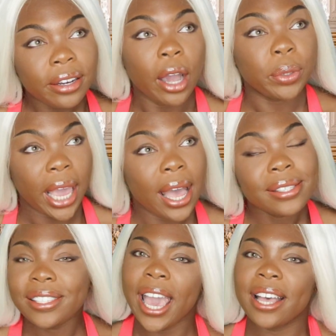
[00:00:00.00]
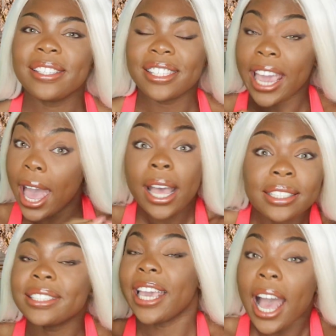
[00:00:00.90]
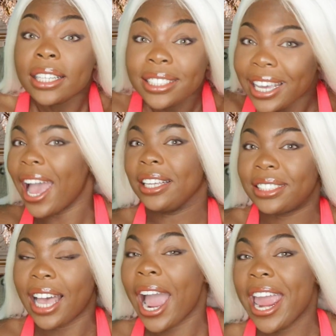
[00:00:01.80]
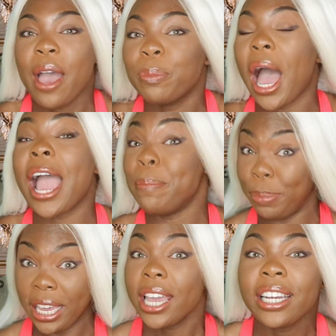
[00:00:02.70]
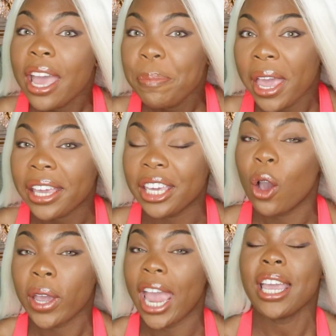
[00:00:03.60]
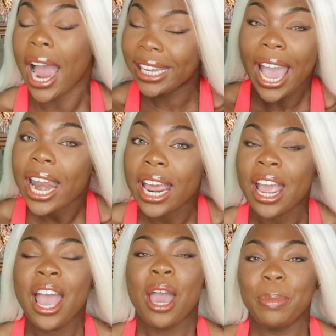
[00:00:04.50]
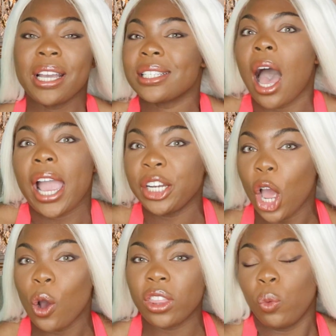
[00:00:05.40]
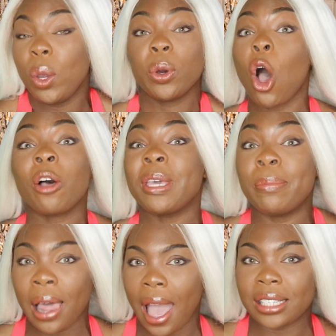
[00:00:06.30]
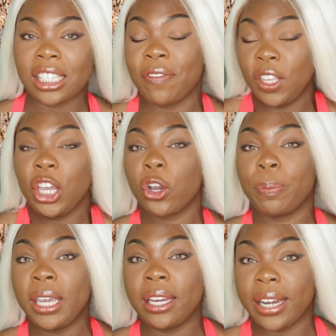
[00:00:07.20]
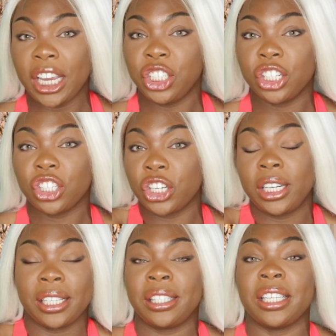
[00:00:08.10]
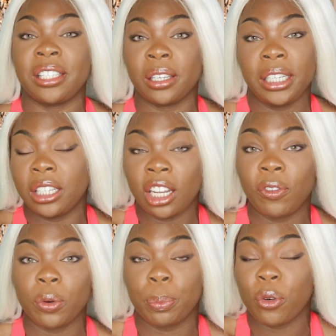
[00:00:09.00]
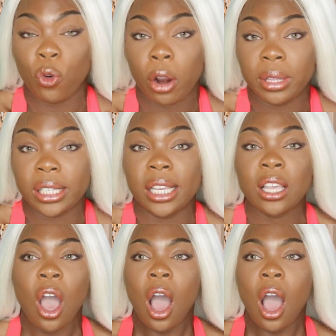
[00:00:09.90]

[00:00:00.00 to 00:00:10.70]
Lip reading: Now, yes, yes, yes, yes, yes, I'm being nitpicky, okay? I get it. Because I know that we would all be blessed if the European nations could consistently deliver performances